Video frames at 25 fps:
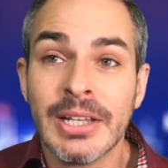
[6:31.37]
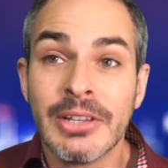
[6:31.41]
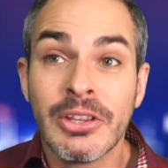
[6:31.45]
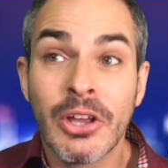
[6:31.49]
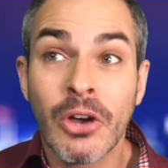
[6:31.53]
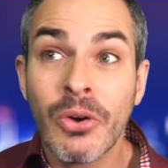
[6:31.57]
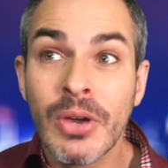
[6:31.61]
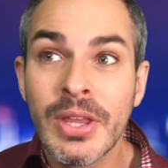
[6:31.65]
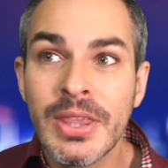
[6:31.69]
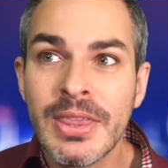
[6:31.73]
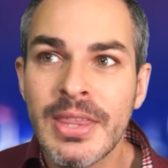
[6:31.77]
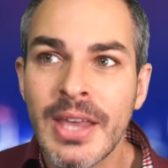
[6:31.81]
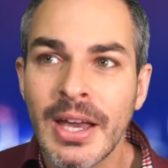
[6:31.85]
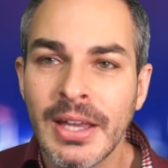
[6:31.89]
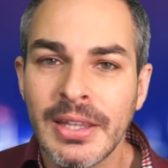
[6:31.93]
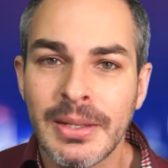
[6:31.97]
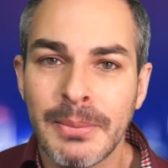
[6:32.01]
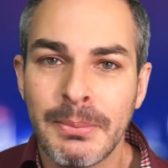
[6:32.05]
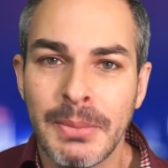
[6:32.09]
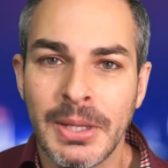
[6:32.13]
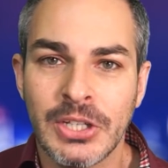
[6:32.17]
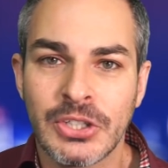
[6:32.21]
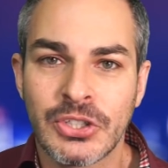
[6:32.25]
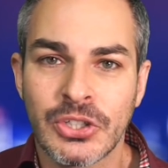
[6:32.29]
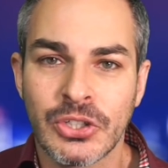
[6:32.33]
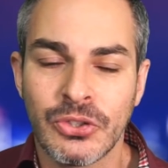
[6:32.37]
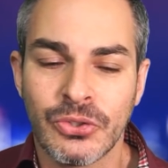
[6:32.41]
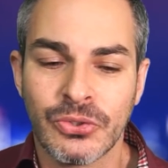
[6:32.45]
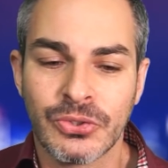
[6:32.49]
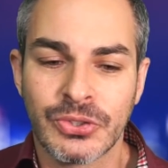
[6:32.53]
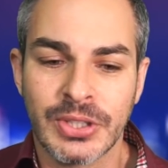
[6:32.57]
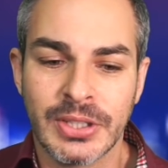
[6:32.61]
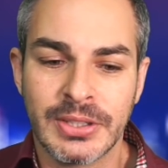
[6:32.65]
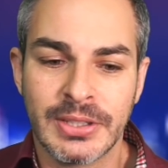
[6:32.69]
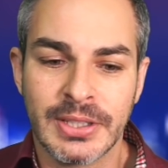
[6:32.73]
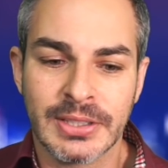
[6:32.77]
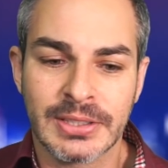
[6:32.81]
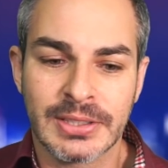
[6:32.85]
Now, another major
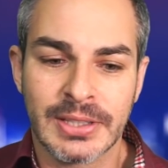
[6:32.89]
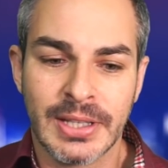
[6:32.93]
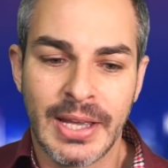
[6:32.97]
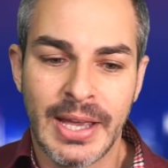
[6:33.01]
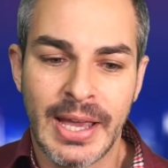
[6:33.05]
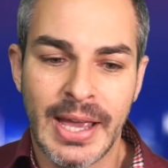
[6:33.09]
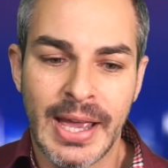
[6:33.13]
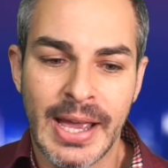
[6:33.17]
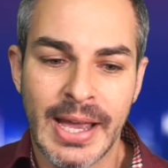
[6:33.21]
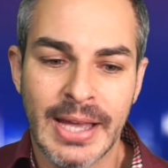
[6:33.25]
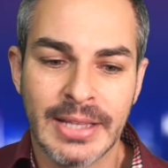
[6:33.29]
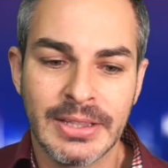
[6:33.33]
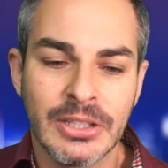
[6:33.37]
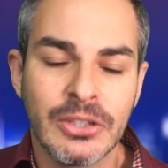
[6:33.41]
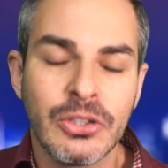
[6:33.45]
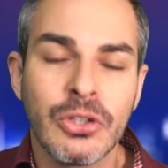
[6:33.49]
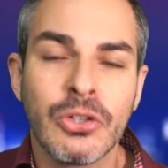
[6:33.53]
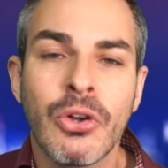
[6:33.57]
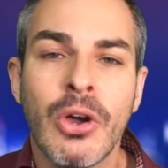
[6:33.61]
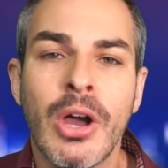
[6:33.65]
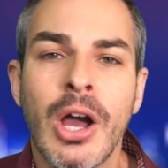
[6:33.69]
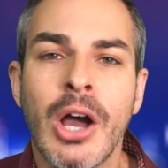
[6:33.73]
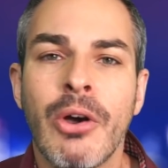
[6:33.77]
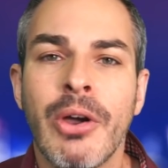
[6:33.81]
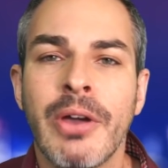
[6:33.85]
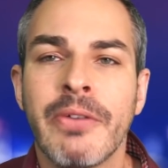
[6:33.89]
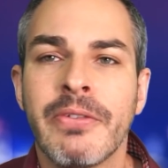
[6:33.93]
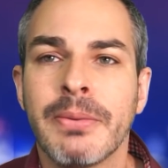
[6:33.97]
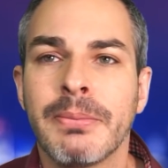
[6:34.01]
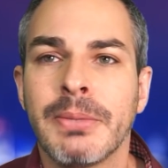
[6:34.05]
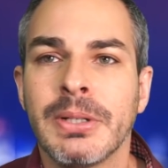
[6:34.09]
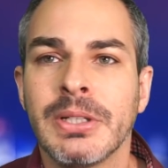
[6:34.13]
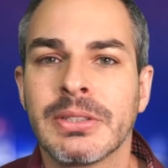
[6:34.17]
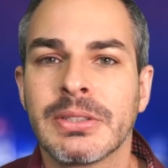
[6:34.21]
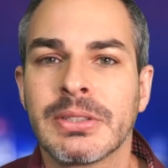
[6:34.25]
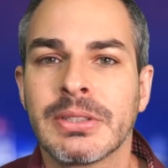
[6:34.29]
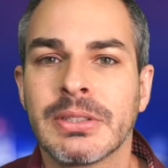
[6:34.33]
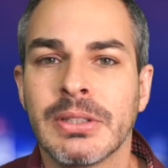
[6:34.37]
news that Tesla had, and you know how
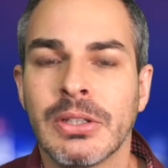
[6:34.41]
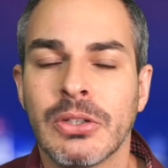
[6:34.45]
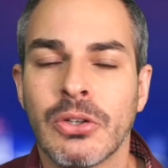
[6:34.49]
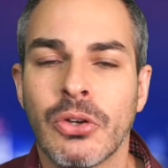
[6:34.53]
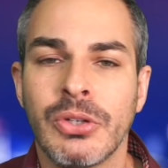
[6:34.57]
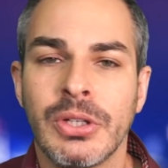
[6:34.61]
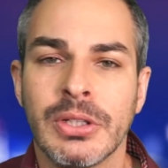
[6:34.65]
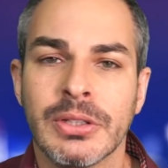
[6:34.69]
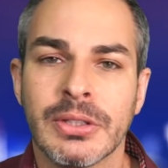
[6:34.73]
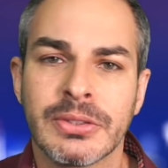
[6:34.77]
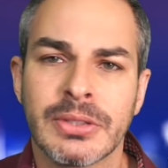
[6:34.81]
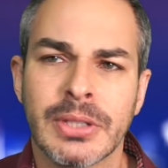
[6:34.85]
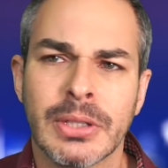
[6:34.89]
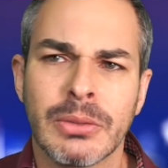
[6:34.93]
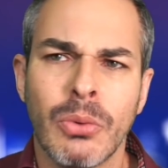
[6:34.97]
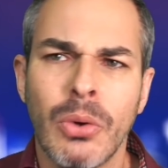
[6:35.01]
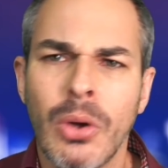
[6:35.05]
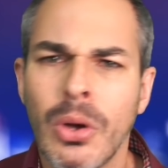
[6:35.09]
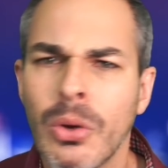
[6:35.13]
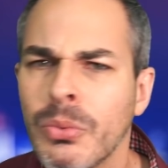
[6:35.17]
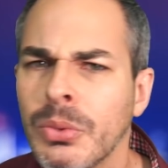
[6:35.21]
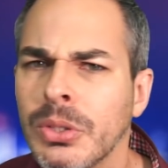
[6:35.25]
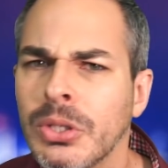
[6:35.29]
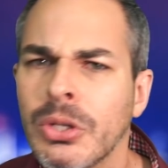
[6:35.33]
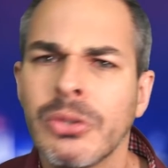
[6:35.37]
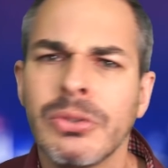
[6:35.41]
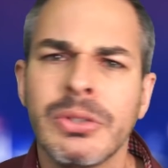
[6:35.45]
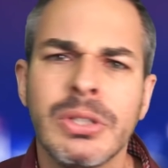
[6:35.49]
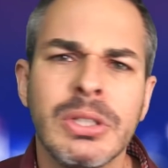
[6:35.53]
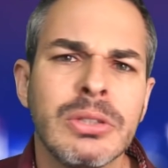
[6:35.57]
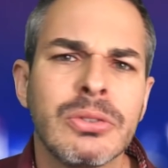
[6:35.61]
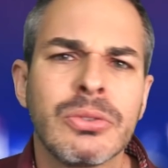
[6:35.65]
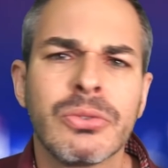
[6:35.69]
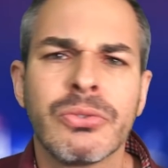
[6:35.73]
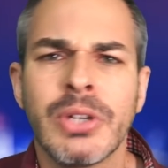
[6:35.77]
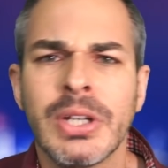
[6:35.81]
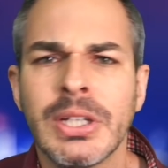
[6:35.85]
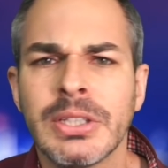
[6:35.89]
everybody's, you know, Elon said, well, we don't
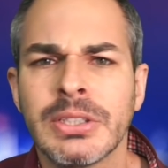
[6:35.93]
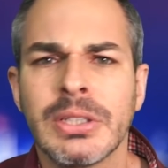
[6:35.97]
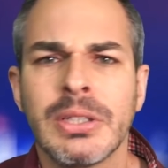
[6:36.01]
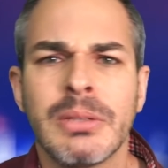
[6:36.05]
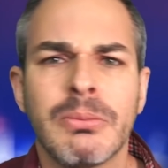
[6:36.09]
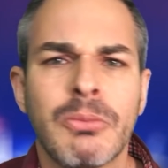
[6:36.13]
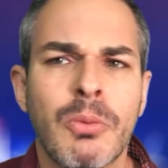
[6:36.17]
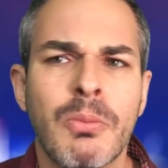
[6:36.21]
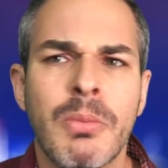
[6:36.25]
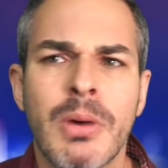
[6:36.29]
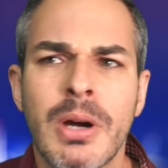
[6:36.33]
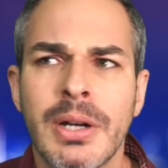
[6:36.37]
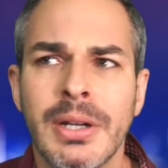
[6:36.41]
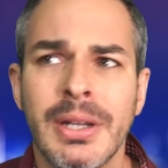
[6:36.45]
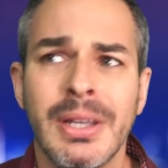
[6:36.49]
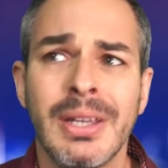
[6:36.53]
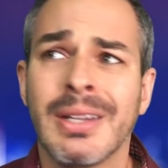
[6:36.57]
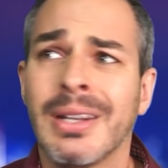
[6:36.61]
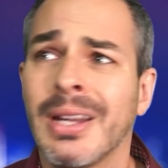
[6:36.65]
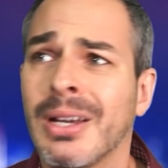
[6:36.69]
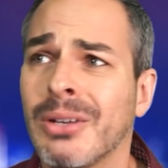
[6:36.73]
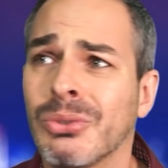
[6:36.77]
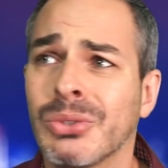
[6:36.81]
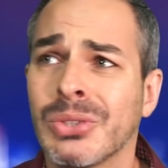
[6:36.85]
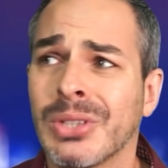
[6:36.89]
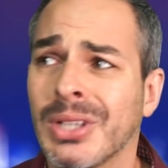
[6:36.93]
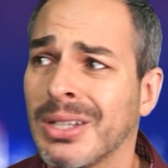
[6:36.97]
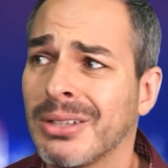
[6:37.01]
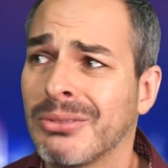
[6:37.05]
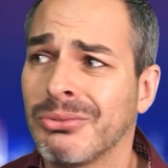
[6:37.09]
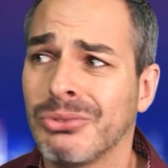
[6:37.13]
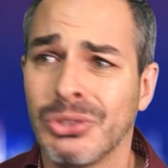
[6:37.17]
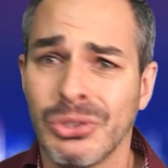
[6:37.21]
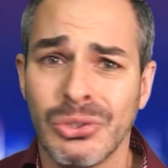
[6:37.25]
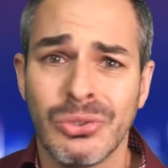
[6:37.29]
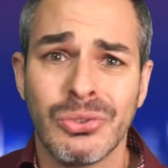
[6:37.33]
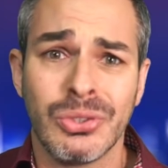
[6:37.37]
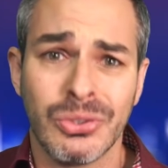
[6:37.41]
need to raise any more money. And I was
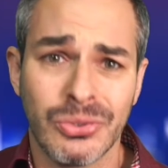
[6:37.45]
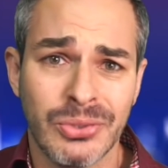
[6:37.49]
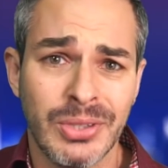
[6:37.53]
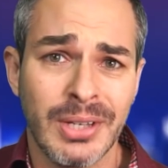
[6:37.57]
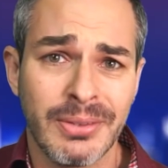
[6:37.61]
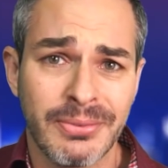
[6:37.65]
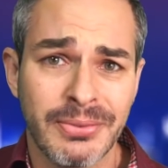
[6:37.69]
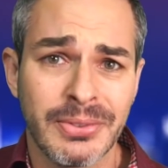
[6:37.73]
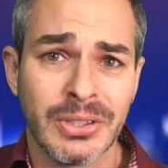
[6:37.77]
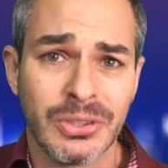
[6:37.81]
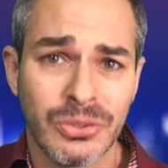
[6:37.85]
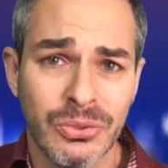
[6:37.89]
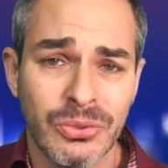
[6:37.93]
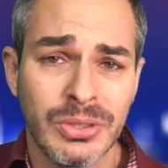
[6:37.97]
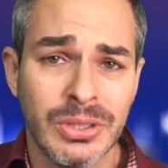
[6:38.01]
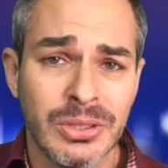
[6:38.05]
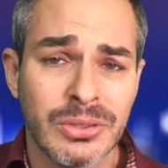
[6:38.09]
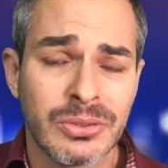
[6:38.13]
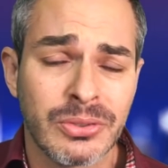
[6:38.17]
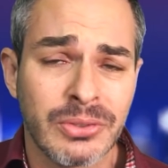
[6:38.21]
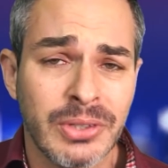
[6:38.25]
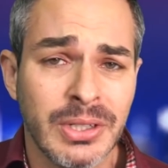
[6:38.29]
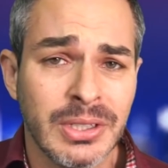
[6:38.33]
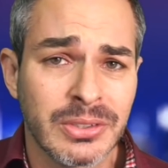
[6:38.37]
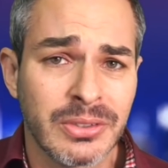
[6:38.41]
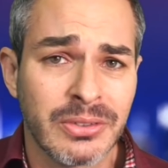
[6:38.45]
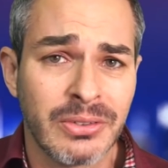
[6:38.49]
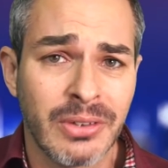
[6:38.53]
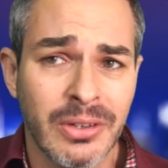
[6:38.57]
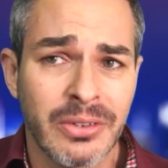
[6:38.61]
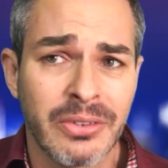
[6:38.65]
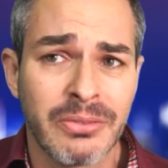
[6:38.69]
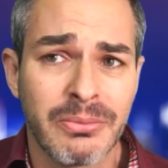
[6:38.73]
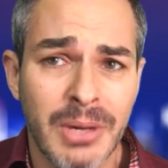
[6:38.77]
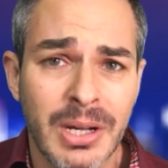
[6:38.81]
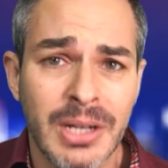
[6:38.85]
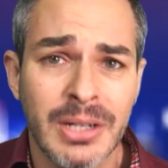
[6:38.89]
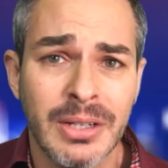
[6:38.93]
like, dude, you definitely do need to raise a
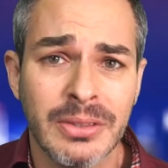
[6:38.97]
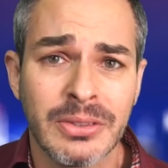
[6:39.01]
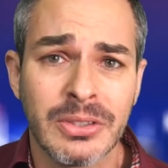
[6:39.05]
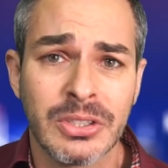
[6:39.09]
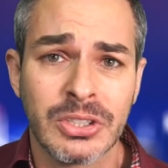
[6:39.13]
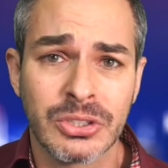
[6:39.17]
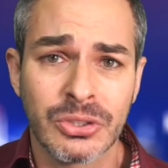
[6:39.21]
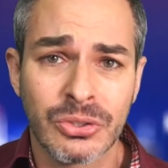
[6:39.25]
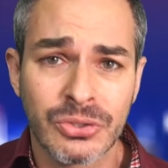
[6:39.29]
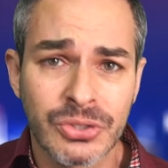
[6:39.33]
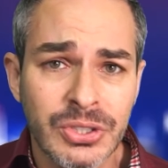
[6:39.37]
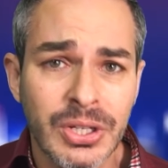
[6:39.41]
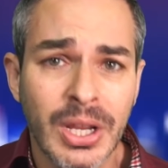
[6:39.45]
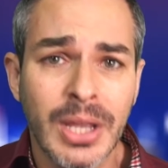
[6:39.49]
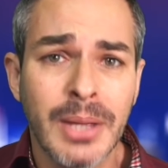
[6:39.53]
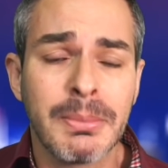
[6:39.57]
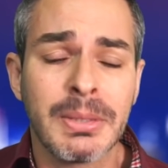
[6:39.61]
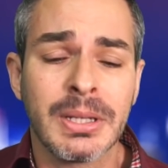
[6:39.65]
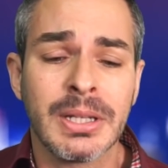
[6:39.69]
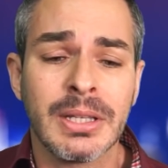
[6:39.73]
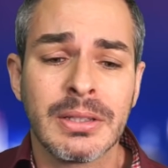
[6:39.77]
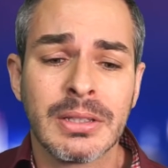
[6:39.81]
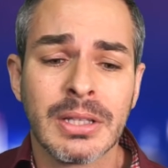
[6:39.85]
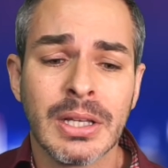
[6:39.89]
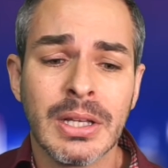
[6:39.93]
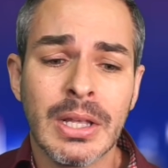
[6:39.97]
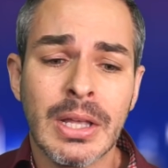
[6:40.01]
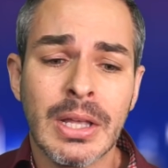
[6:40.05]
lot of money. And there's no shame in it.